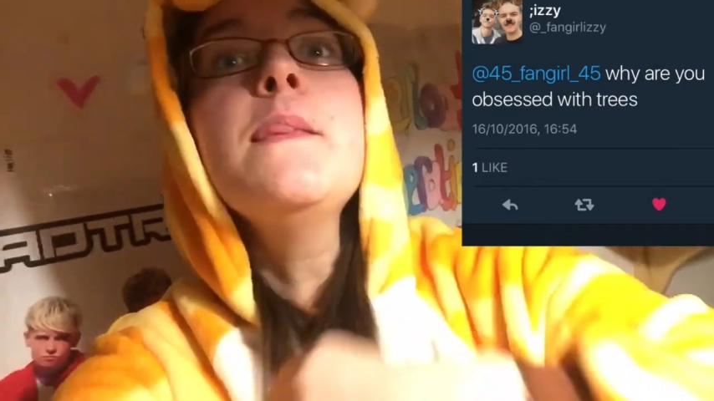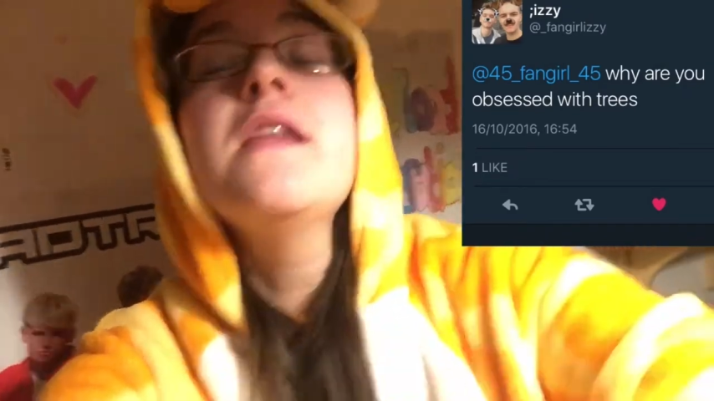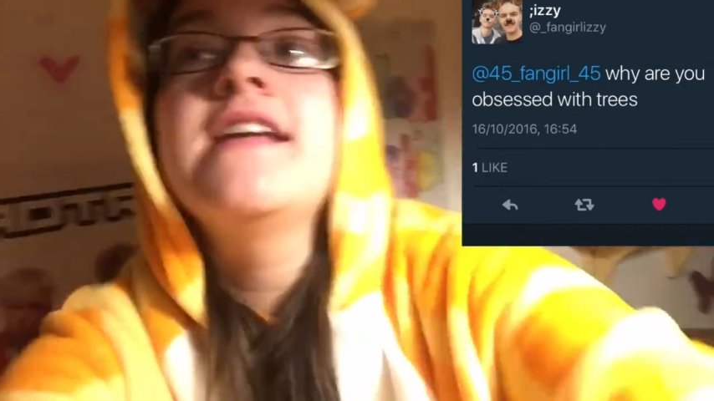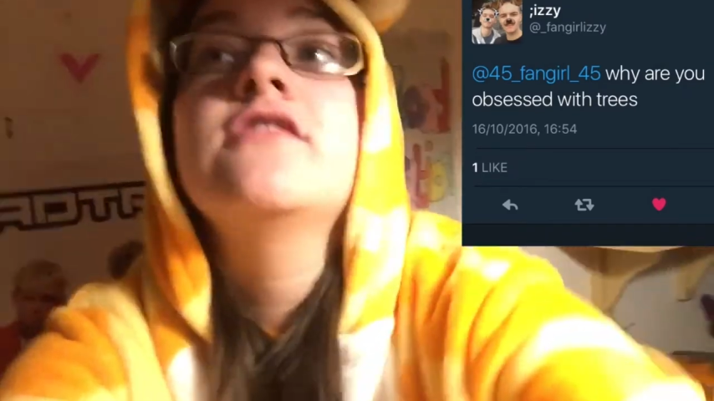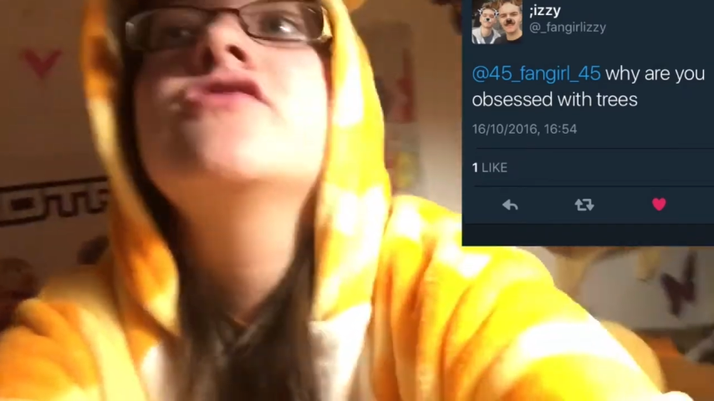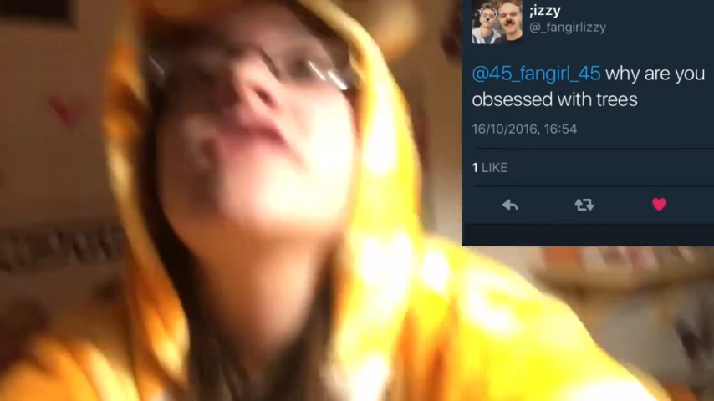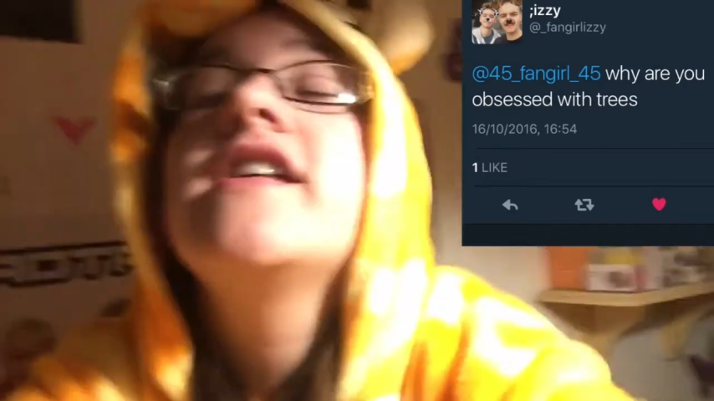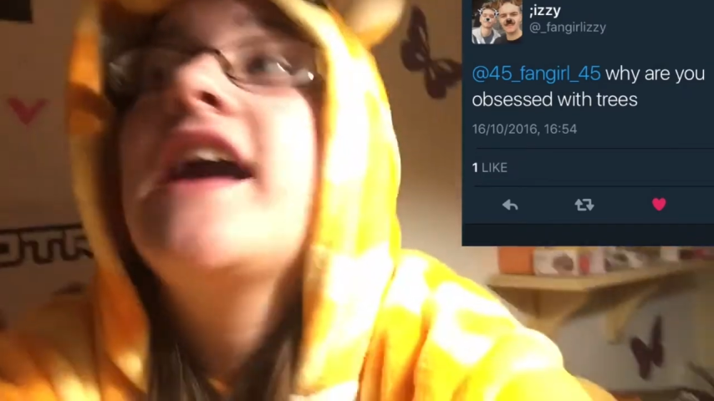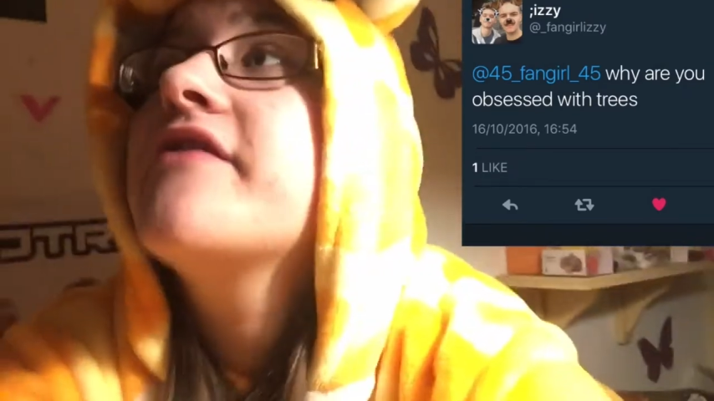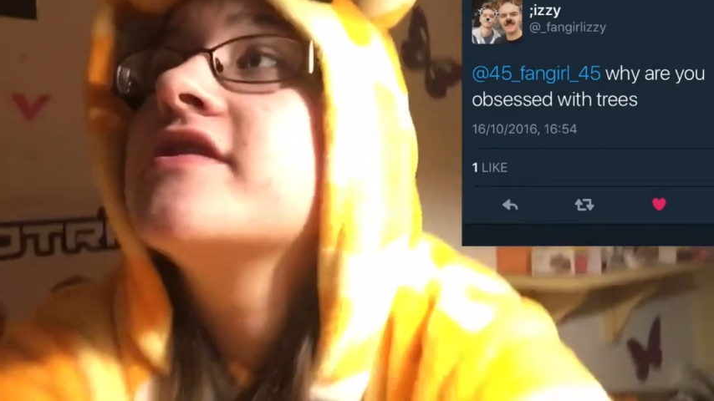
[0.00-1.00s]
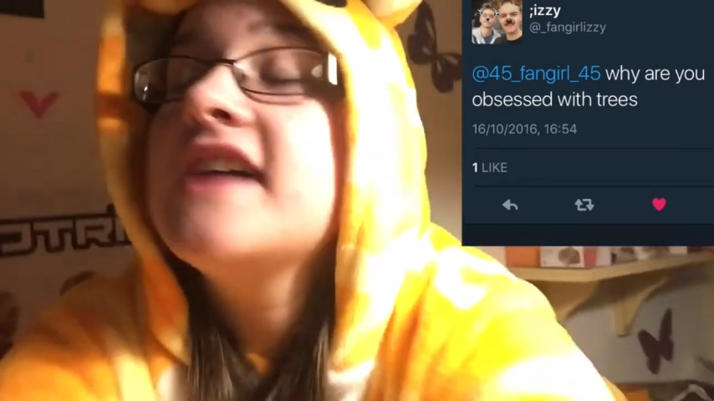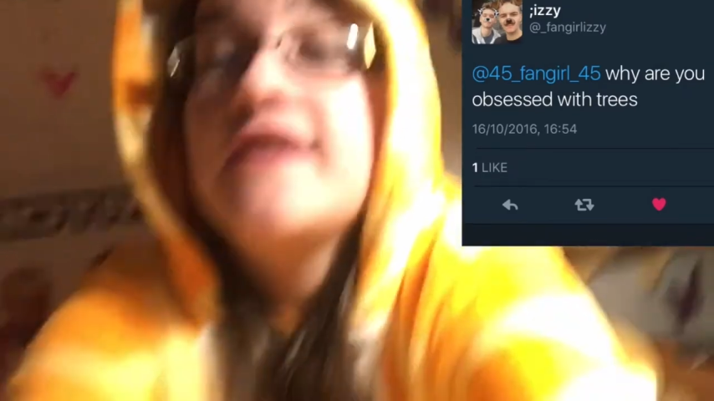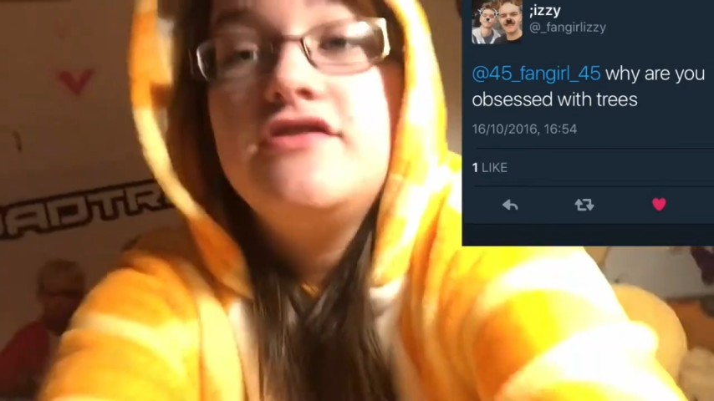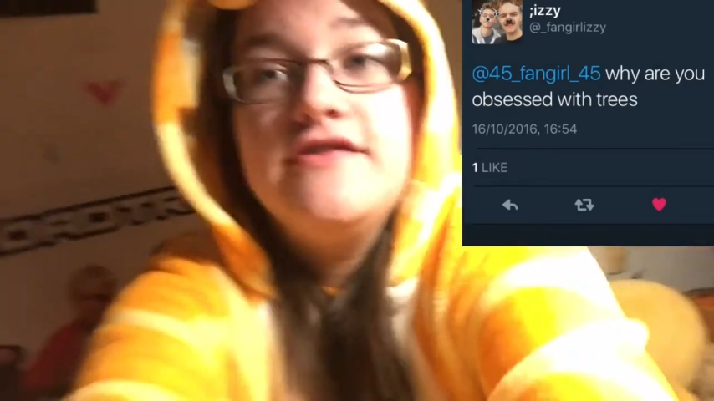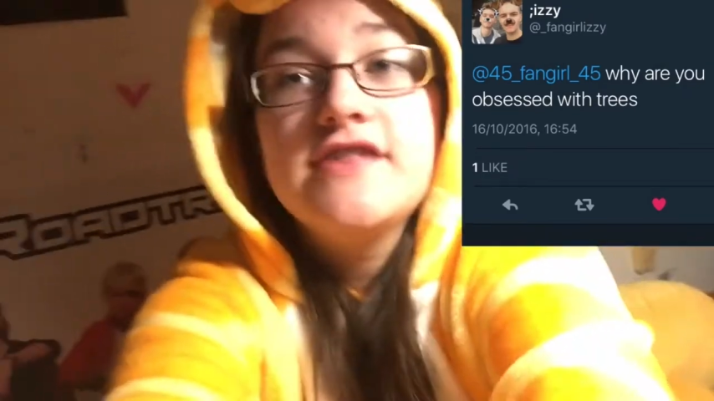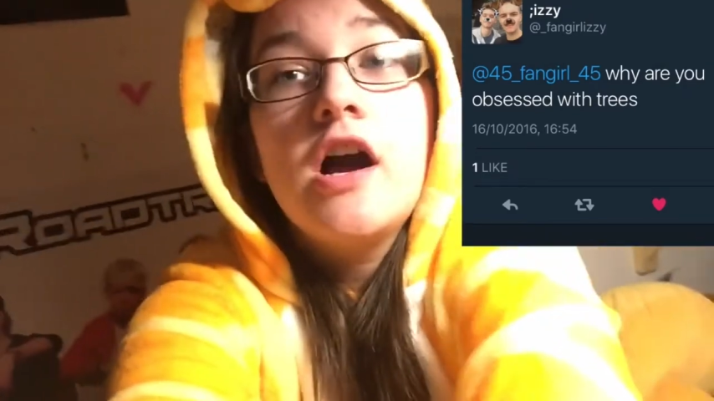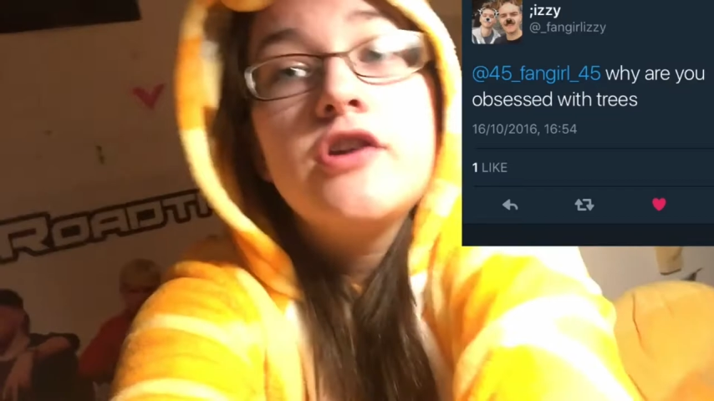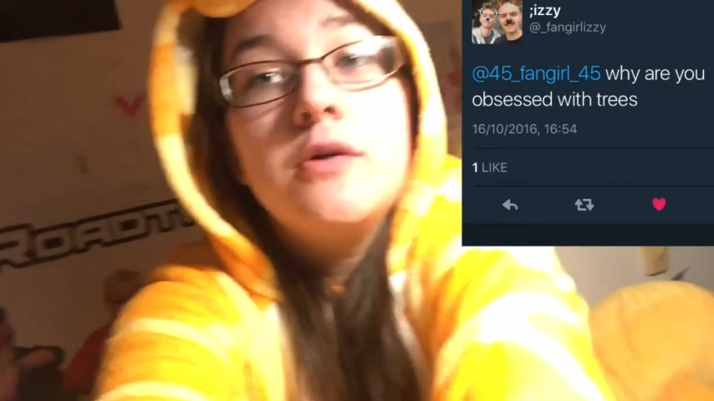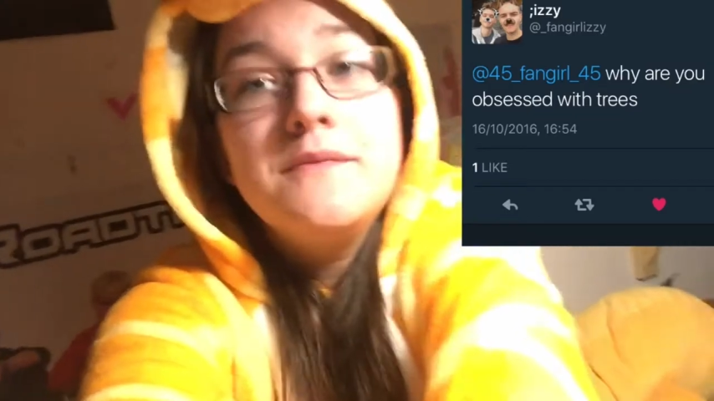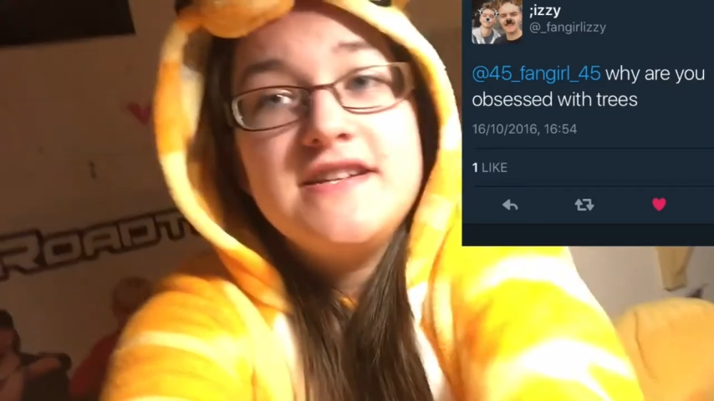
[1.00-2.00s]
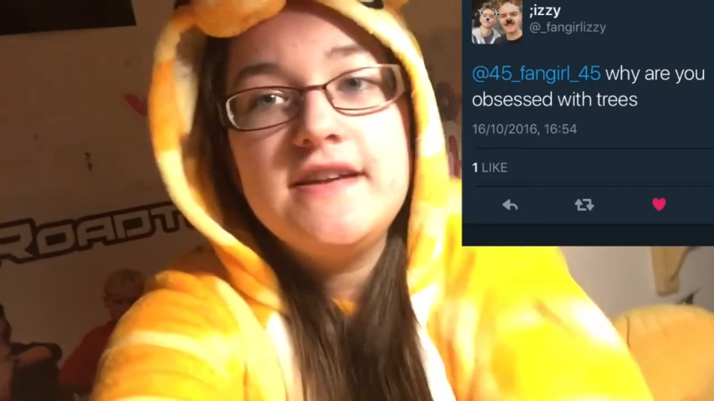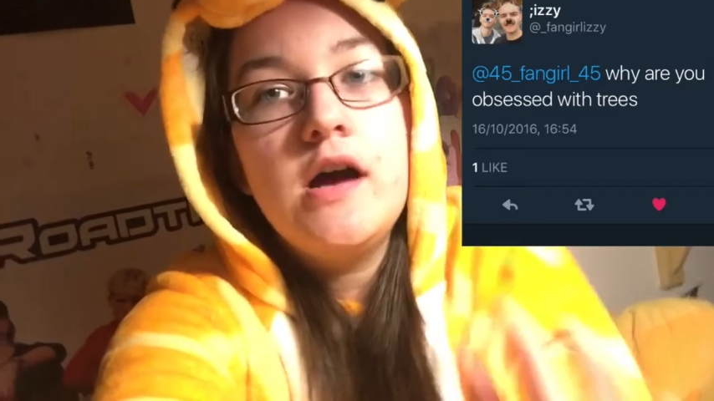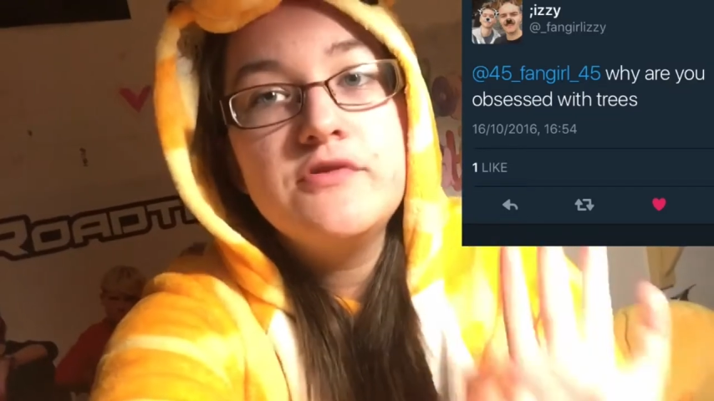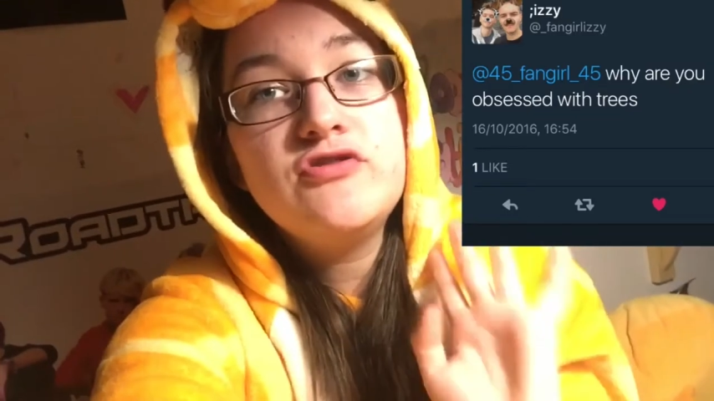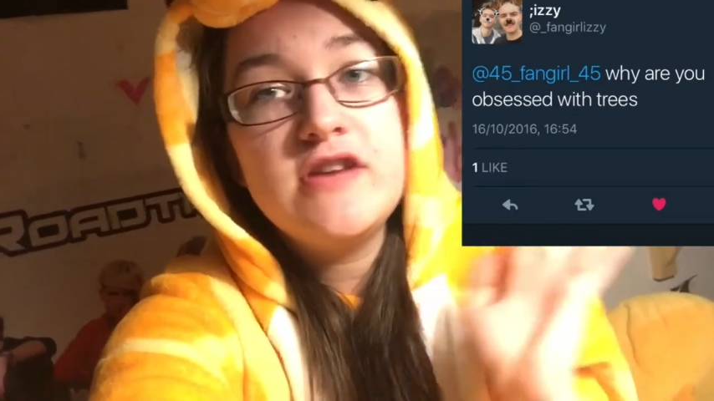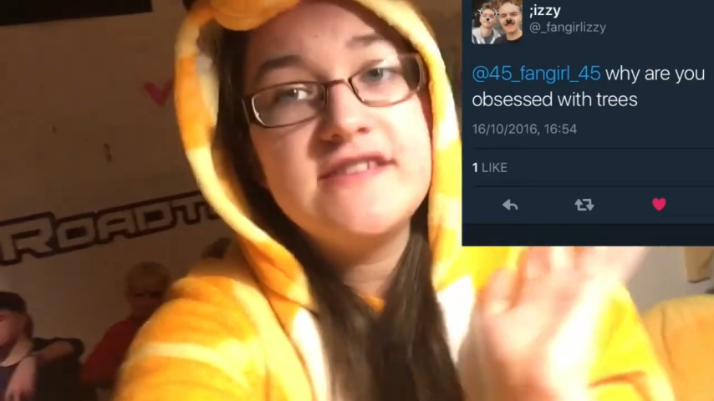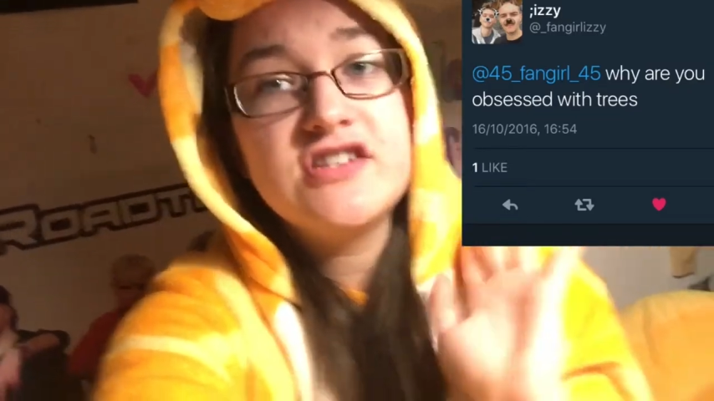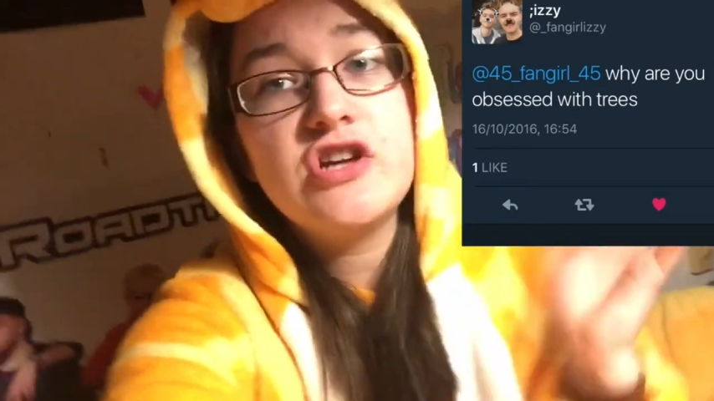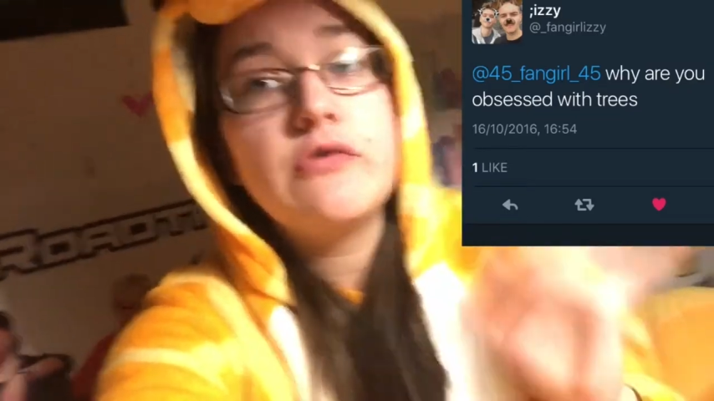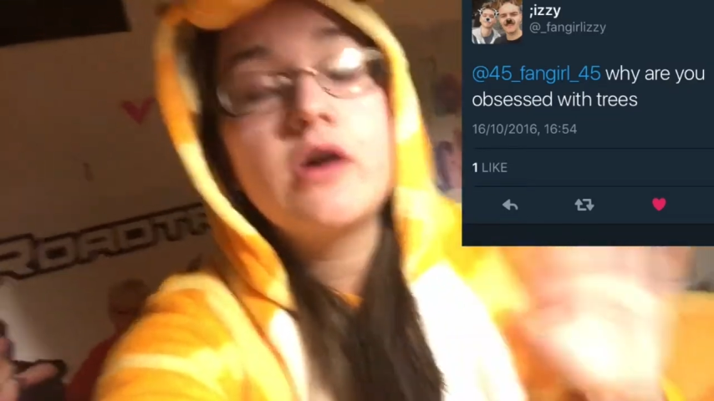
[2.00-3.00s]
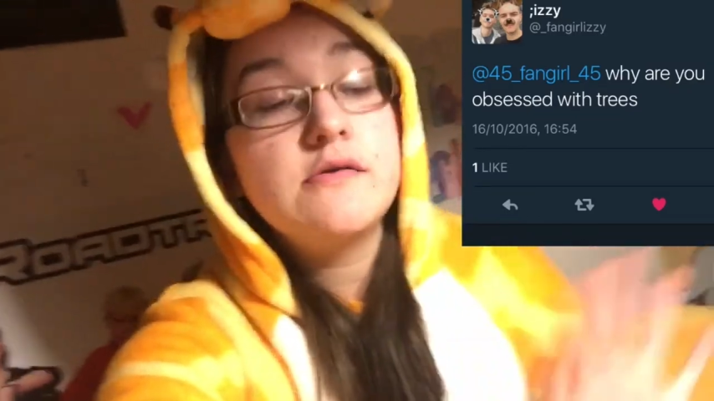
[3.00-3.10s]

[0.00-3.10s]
And I was trying to get their attention, so I commented, I'm a tree, as a joke.